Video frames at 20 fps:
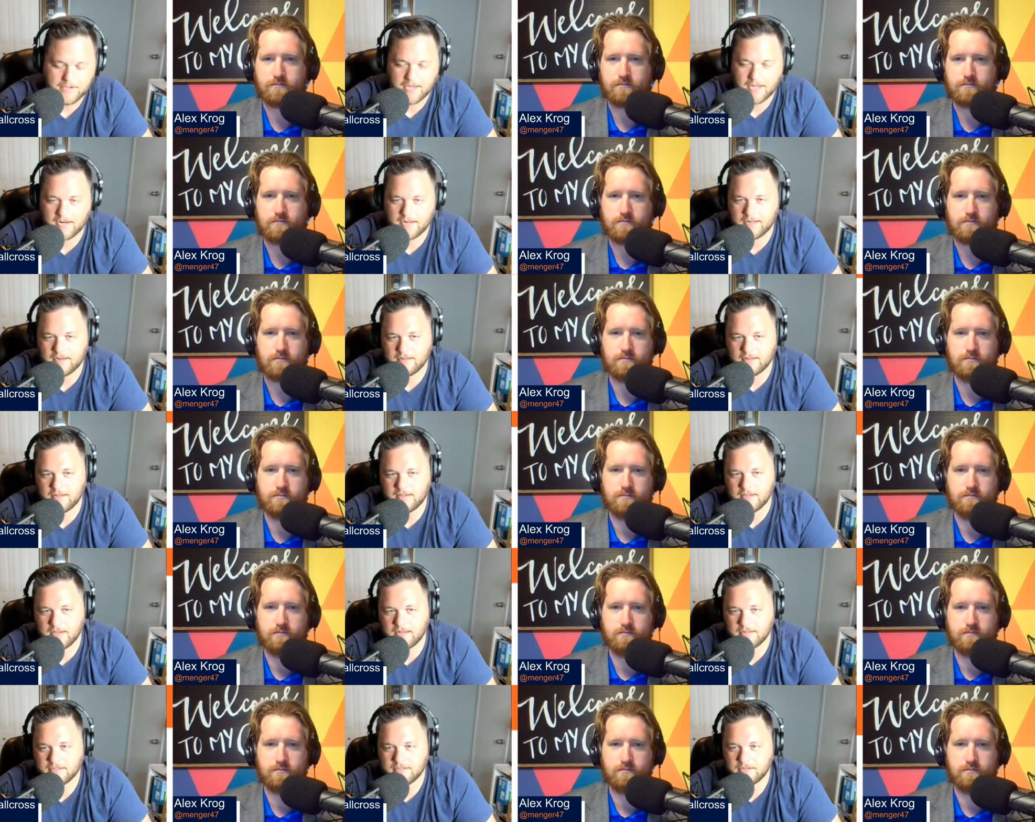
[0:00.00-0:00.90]
Speaker 1: get into
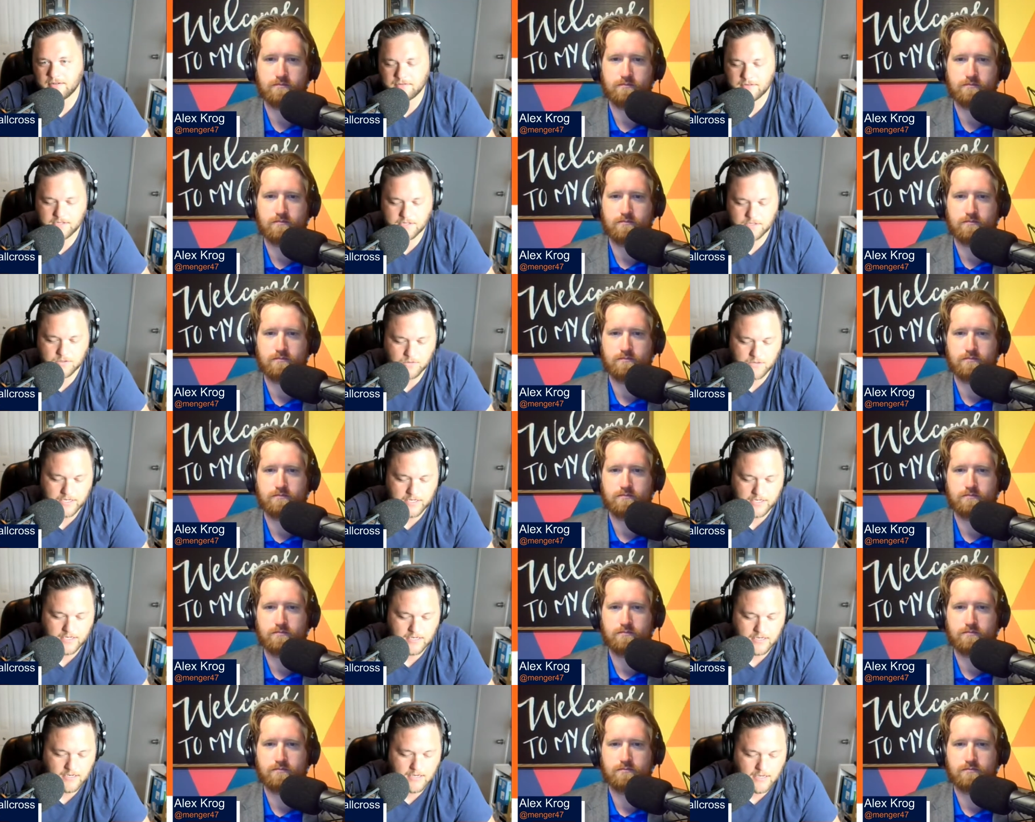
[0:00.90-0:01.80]
the end zone this
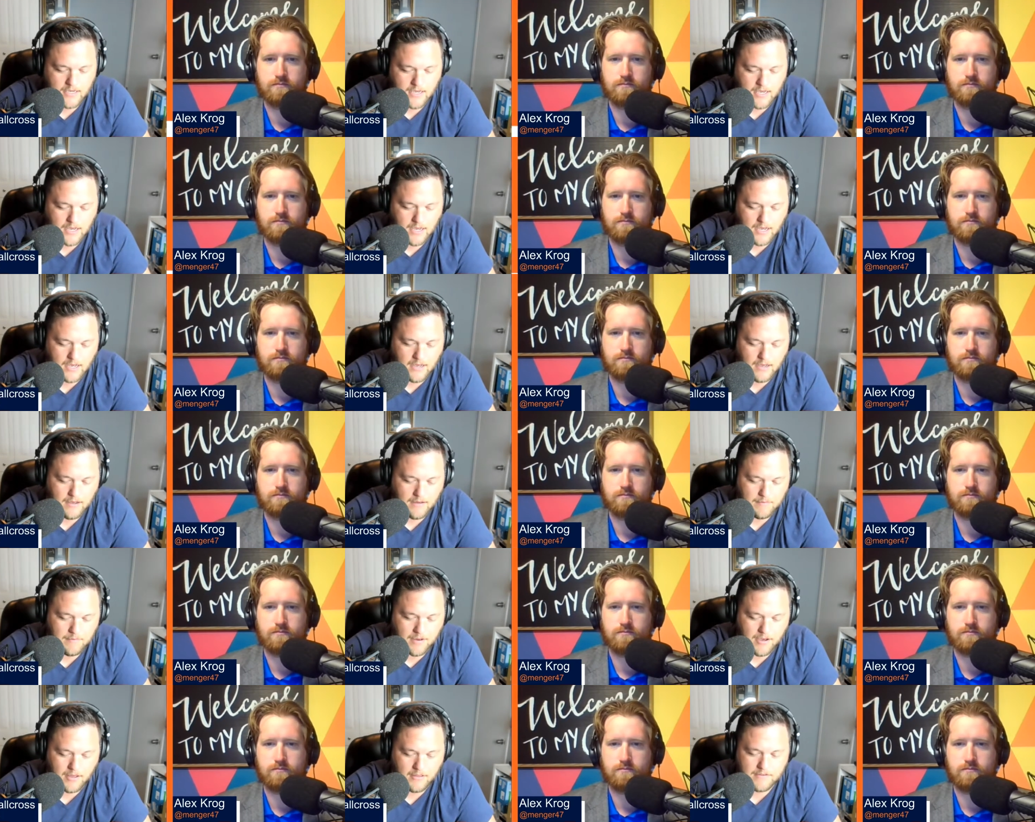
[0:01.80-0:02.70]
week.
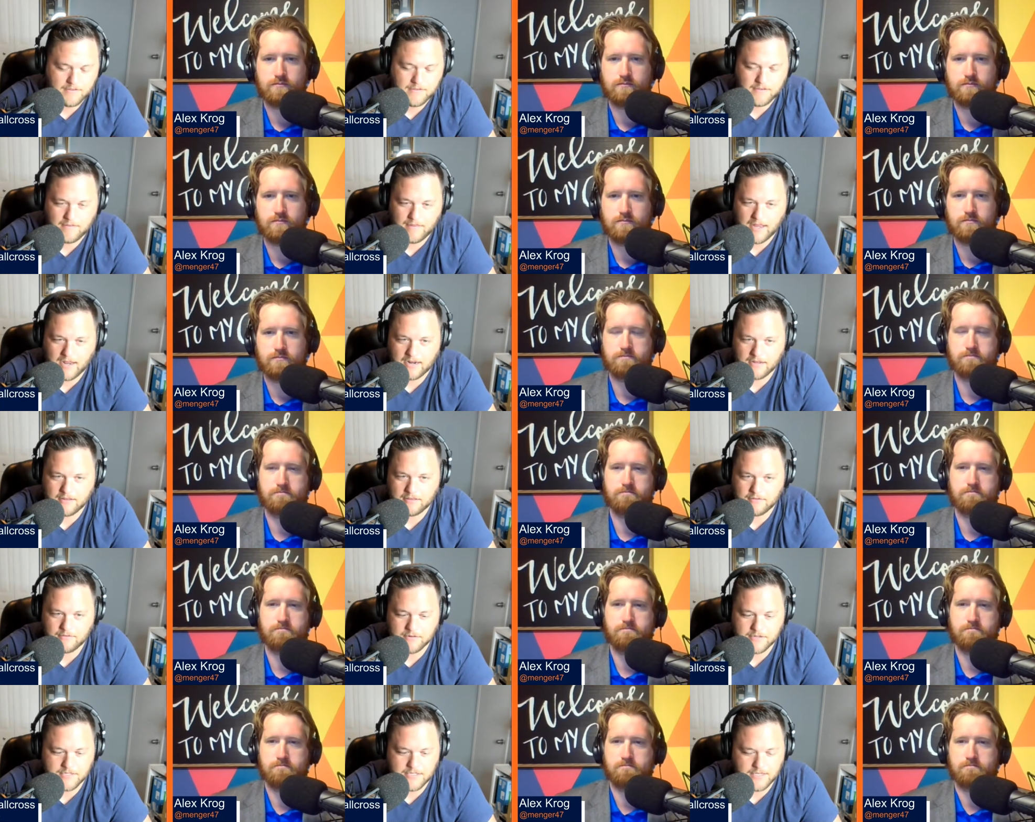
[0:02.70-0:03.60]
Um, other than that, at
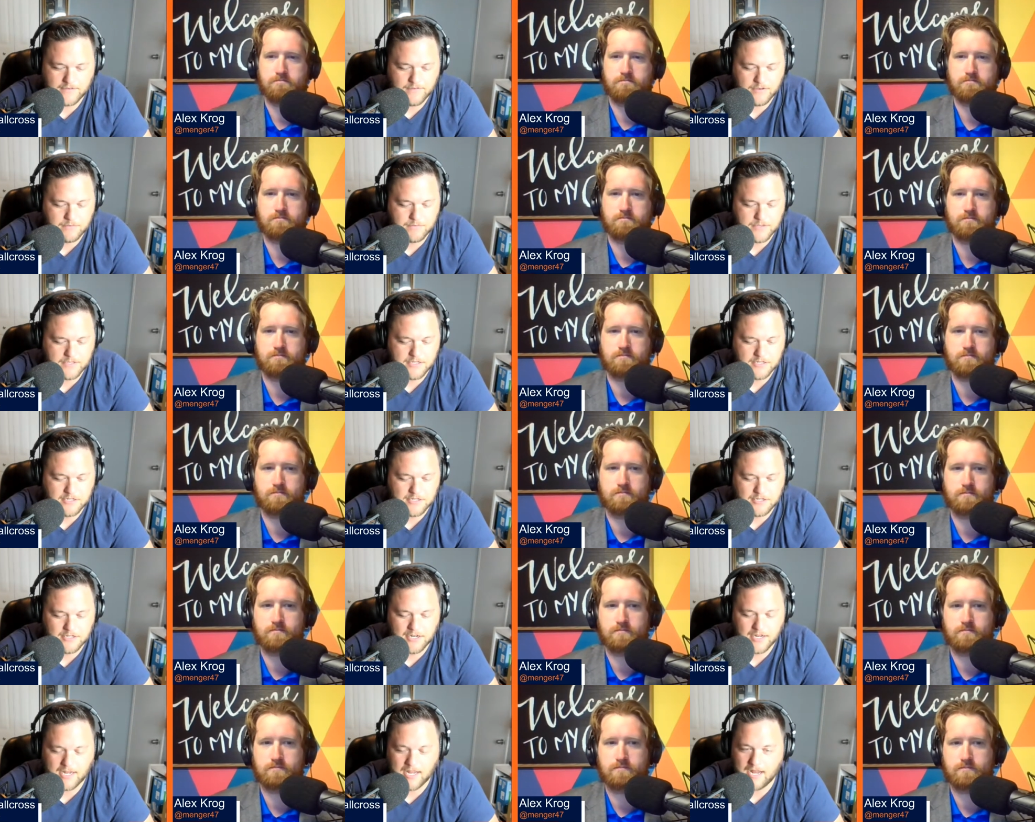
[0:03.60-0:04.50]
the receiving
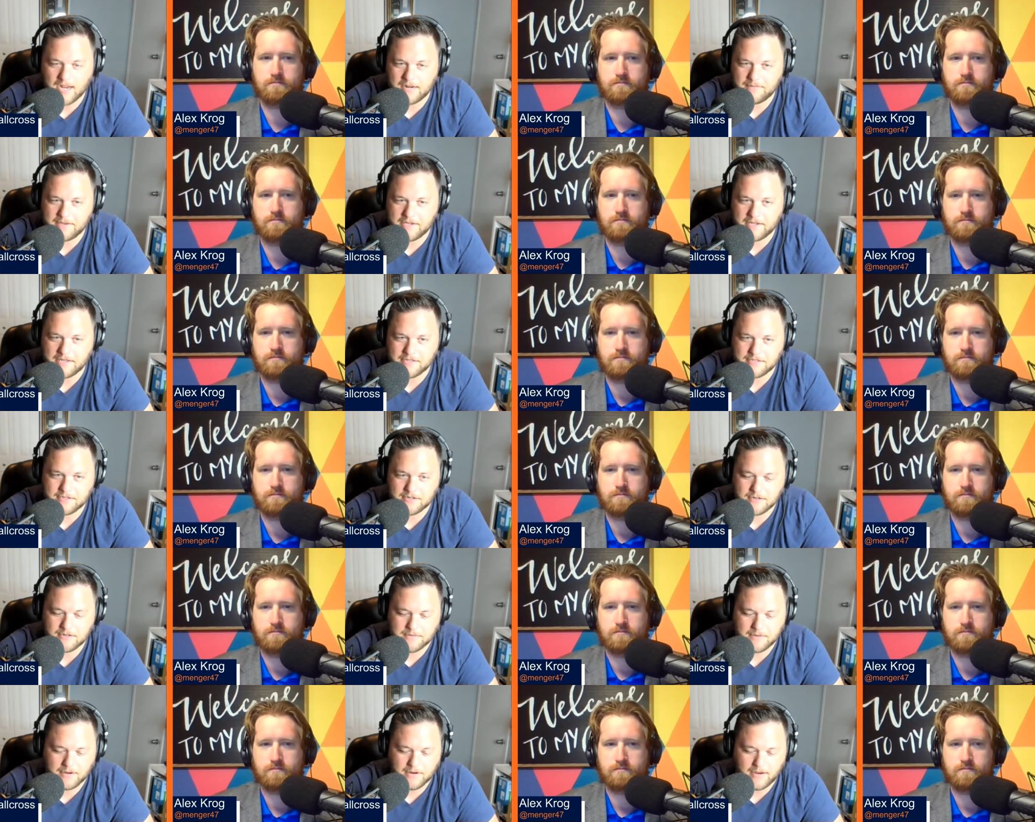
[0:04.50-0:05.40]
position, you got to be
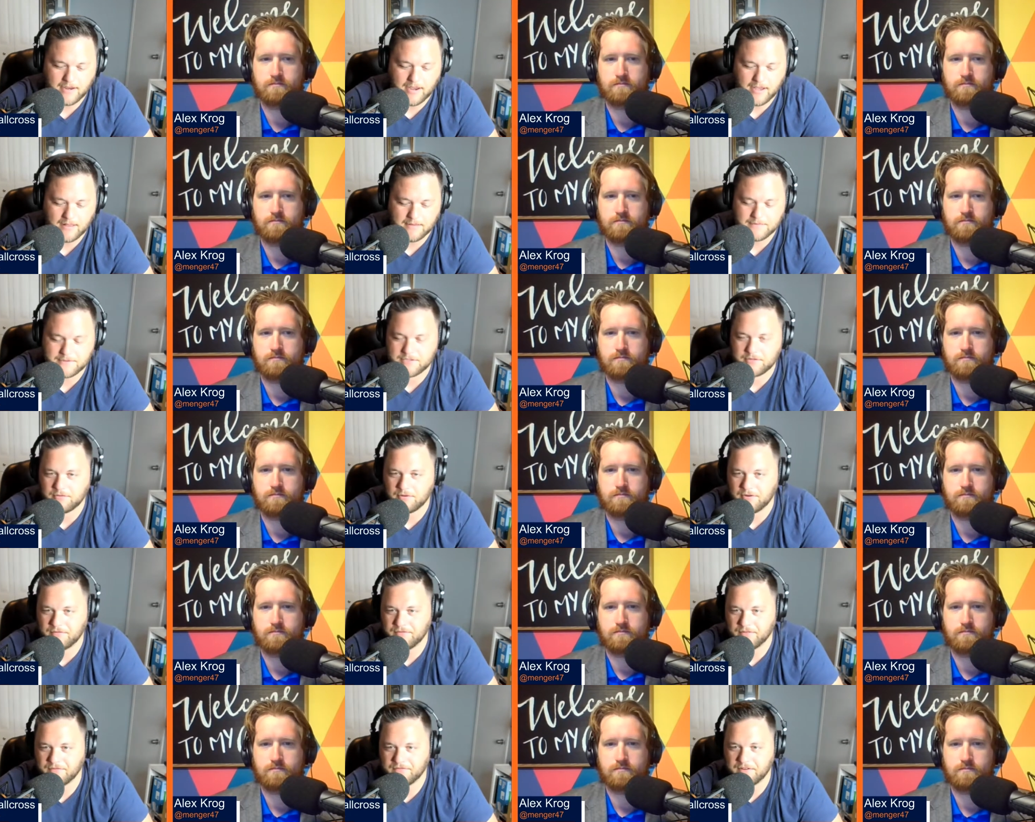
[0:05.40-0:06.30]
concerned about Gallup's
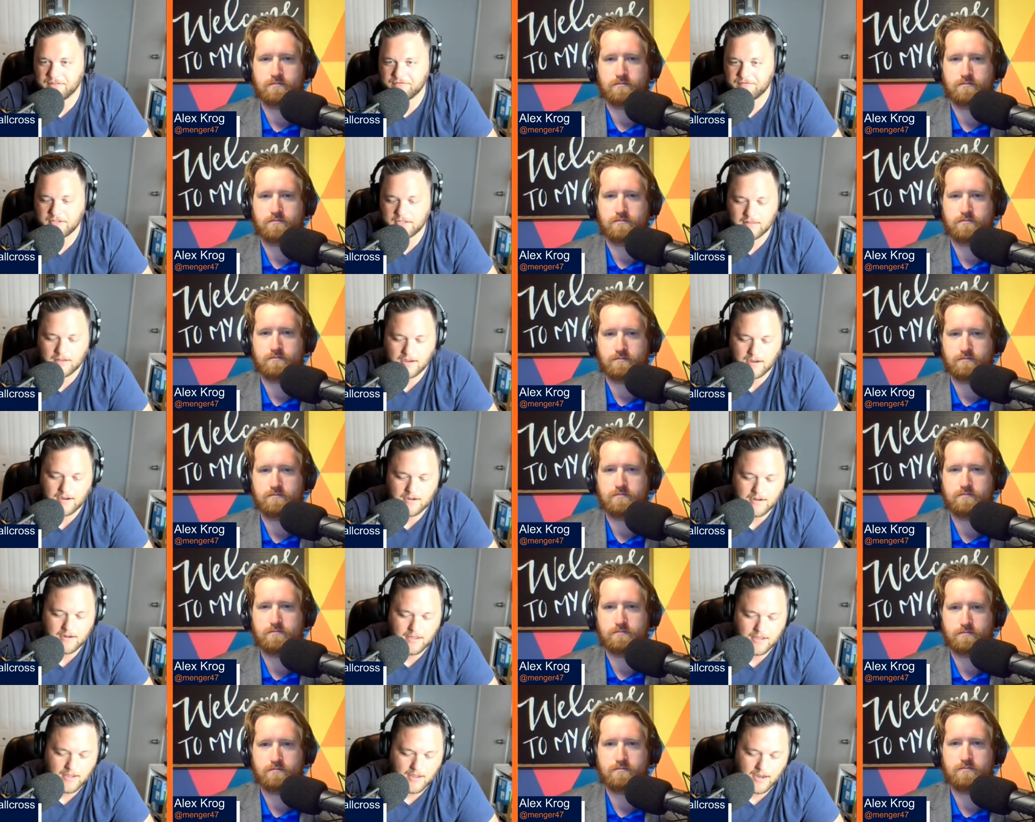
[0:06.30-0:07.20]
three for 50
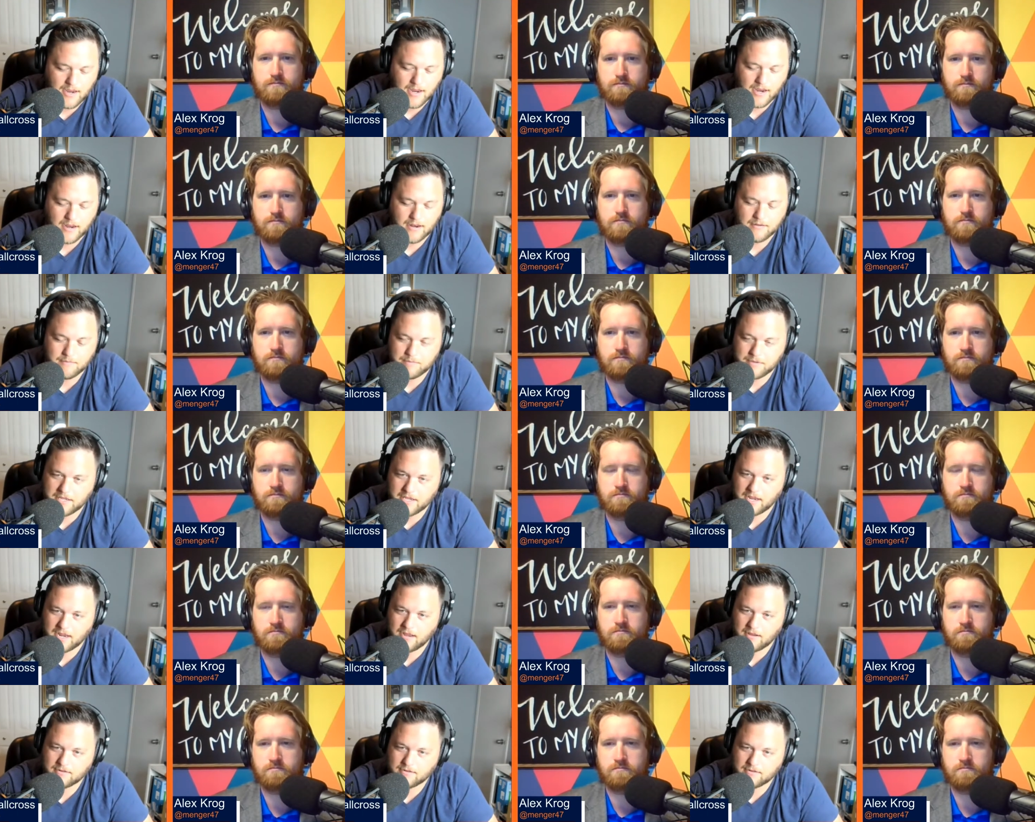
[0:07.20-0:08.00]
line and being mm-hmm.